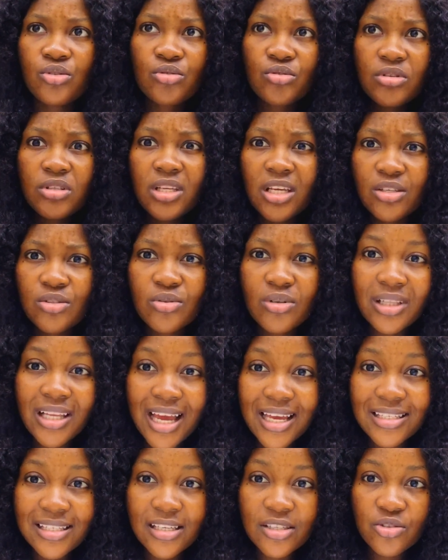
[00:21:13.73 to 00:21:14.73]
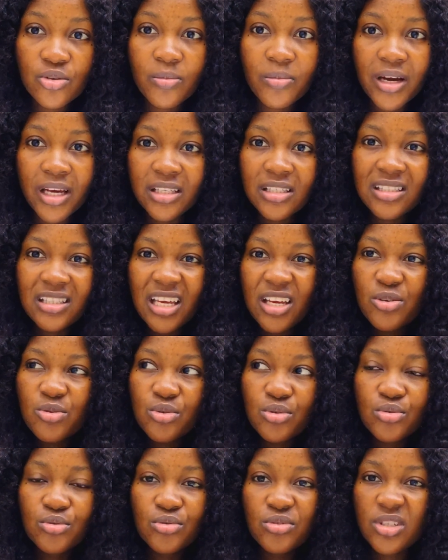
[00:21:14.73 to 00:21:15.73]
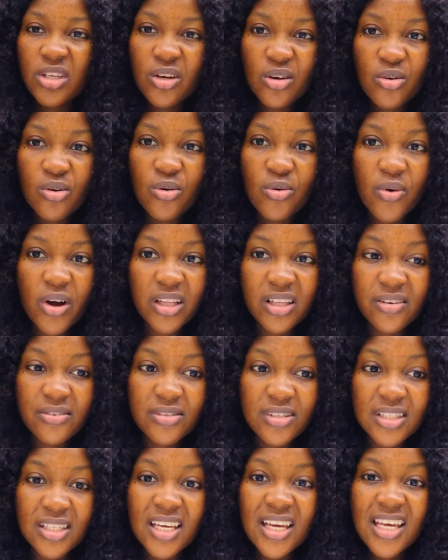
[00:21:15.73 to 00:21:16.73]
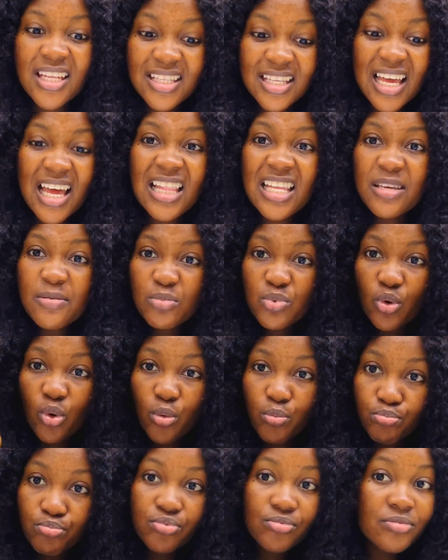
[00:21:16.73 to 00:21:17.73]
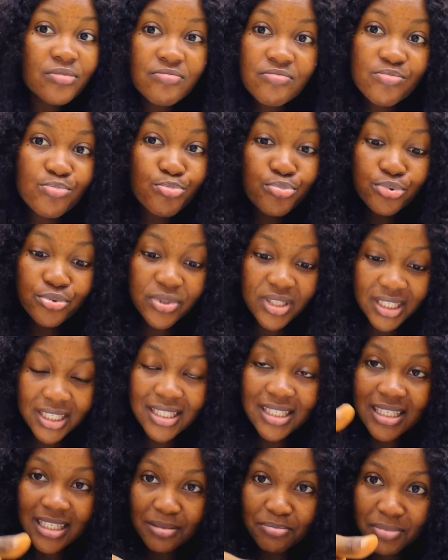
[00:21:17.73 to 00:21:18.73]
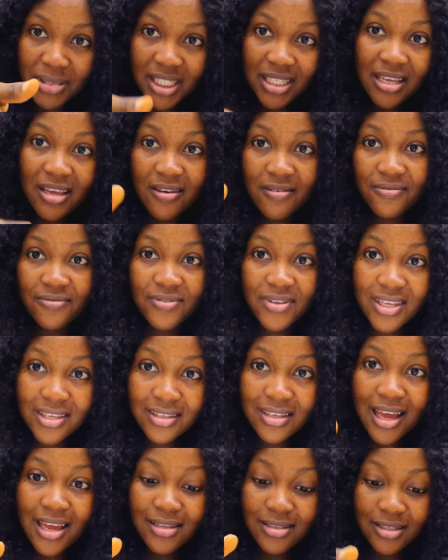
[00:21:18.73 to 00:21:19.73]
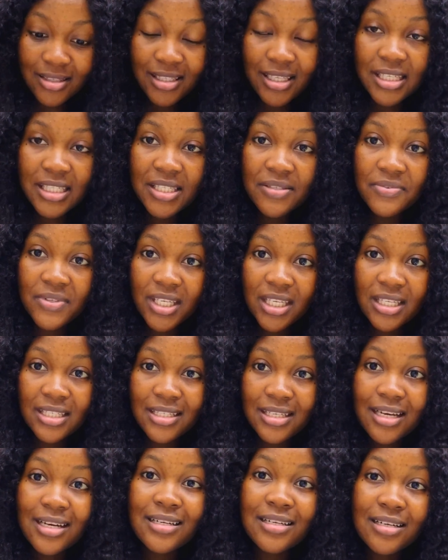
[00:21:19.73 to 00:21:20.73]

there's no license number and he tells you to check Google and everything, tell him to put it himself inside the certificate,